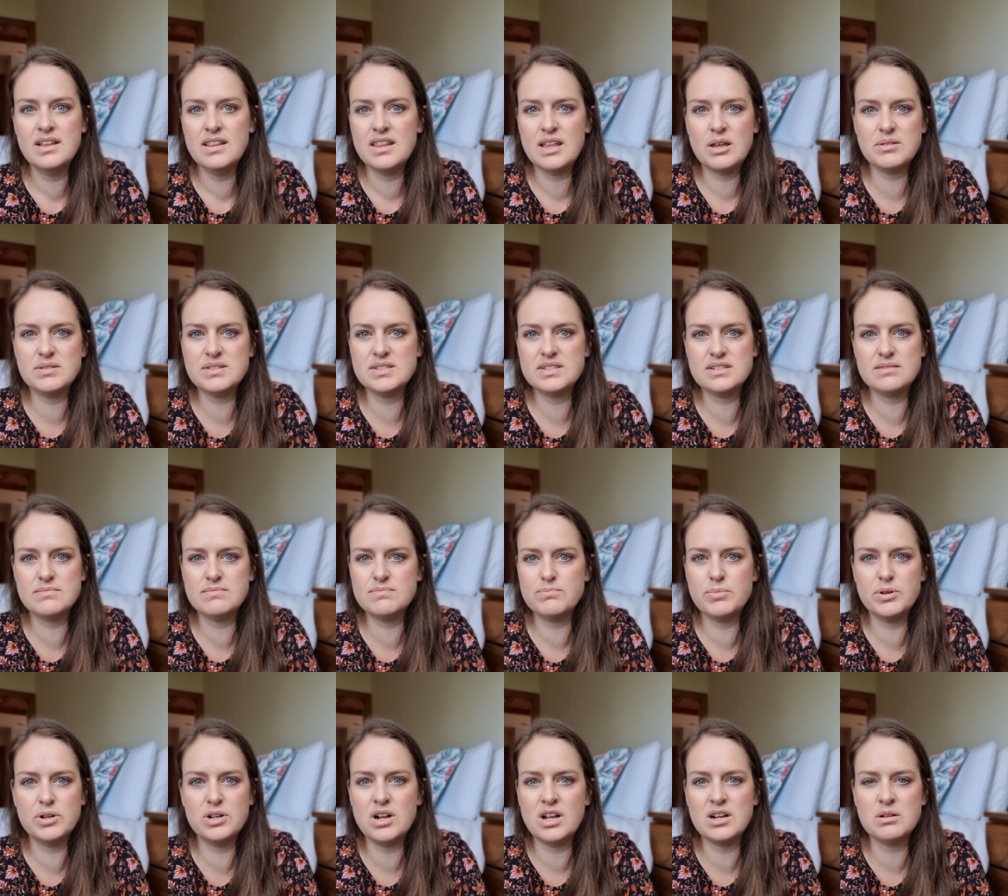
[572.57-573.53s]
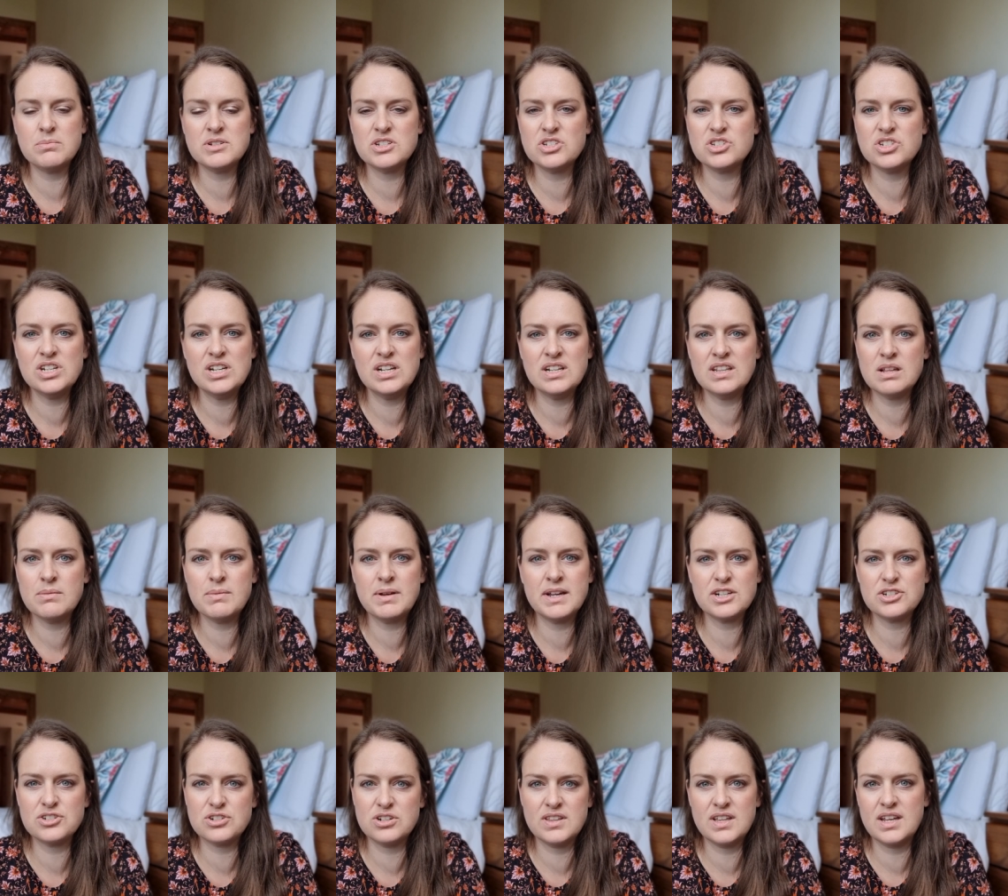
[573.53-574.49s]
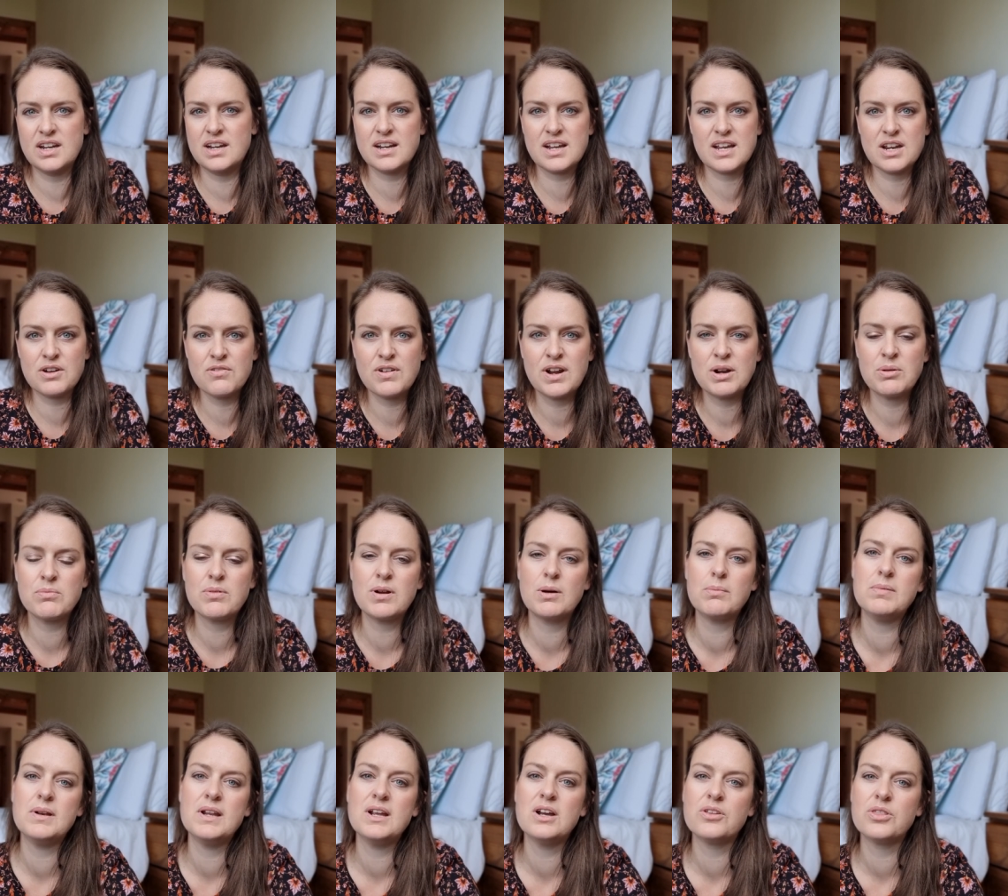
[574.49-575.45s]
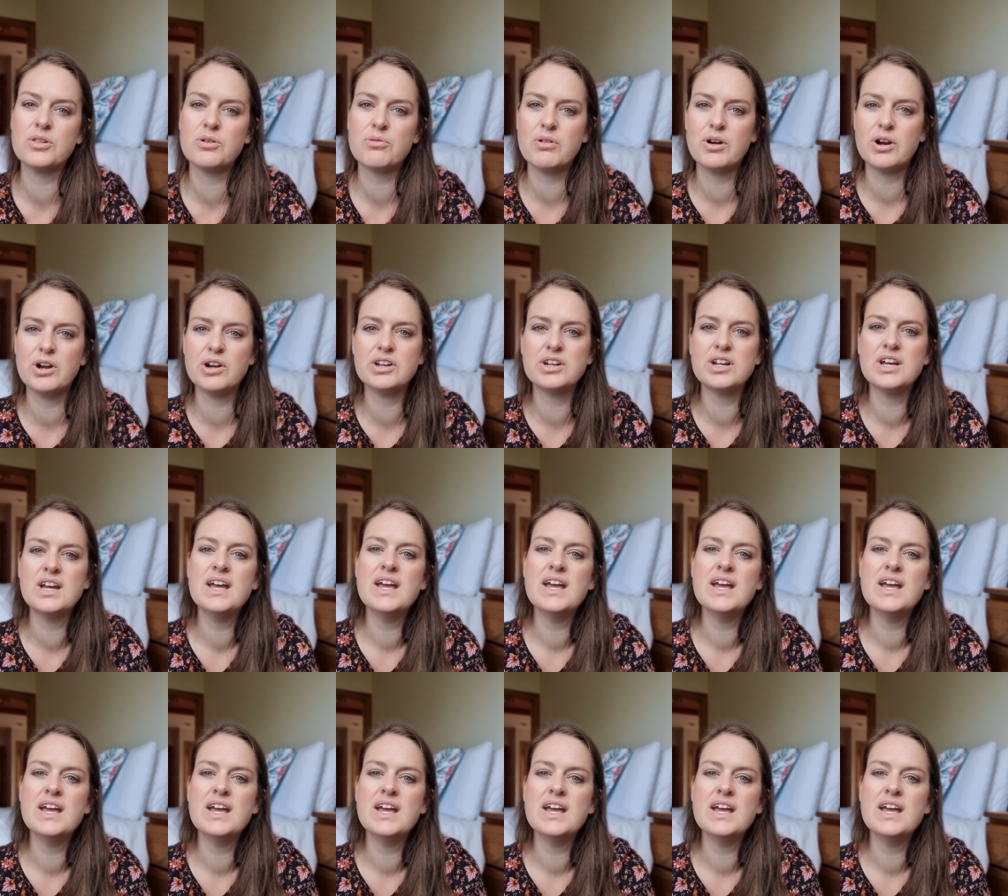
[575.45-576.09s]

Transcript: they put it on a machine and they make sure that it can run properly on the road